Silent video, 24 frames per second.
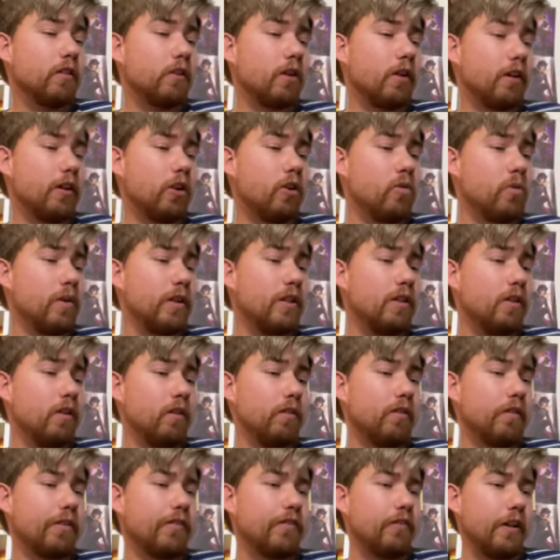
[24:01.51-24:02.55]
Girl with No
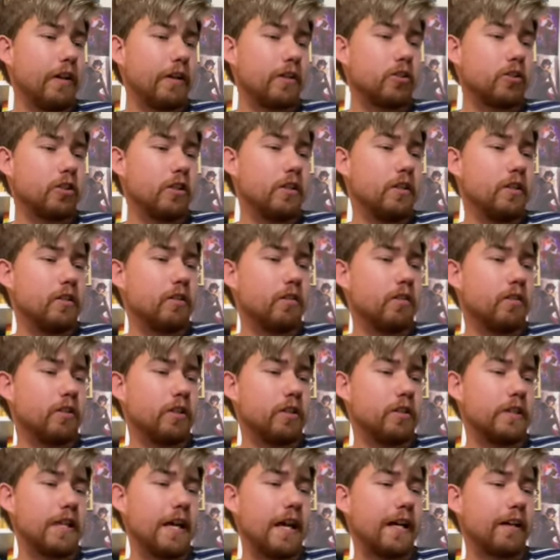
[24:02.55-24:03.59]
Reflection, The
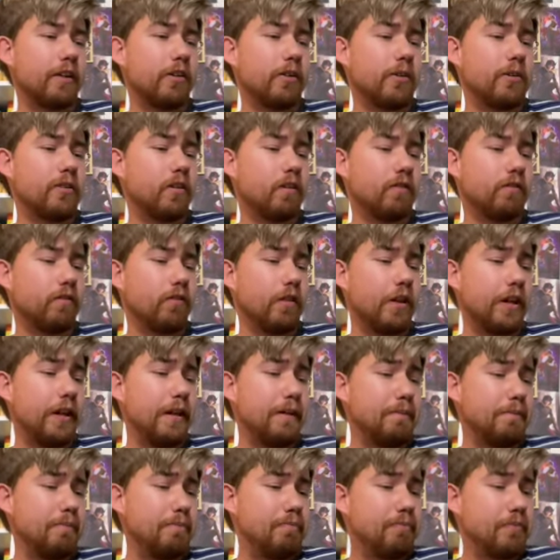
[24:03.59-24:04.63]
Dagger in the
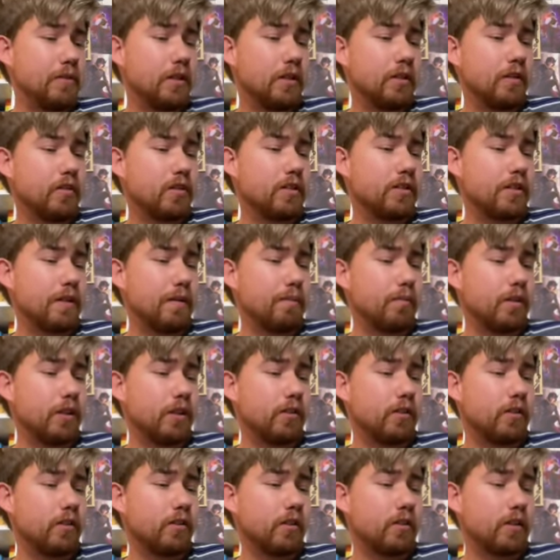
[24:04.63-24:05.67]
Flame,
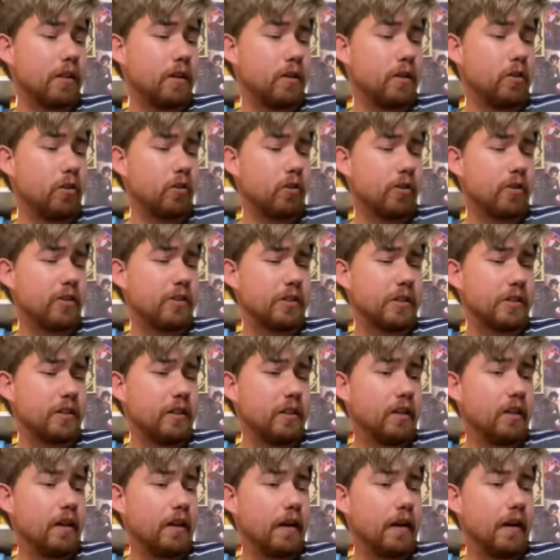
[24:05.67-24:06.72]
Something Kindred,
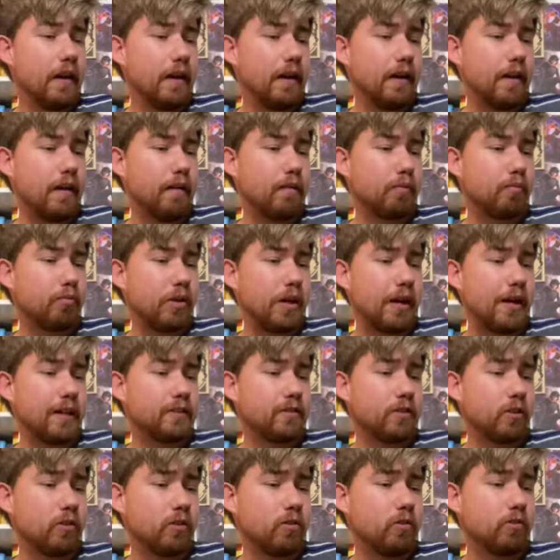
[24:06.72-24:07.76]
and
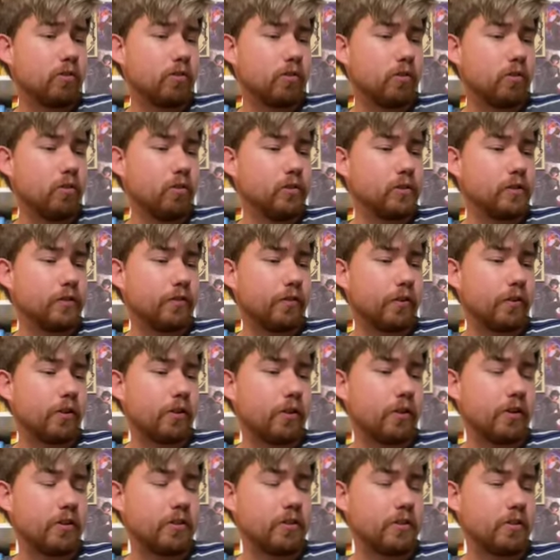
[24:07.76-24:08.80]
Practical Rules for
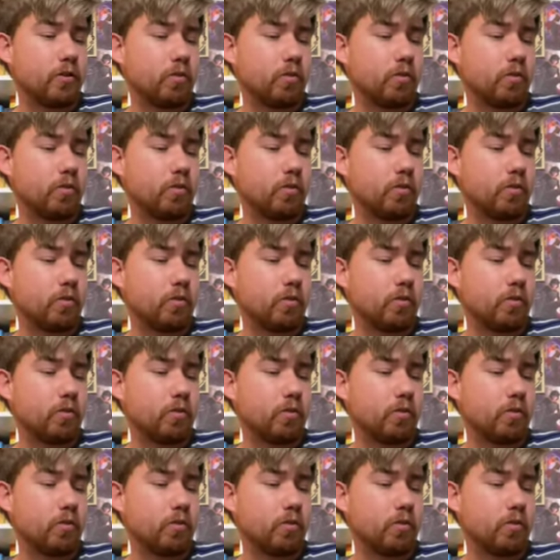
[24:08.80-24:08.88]
Curse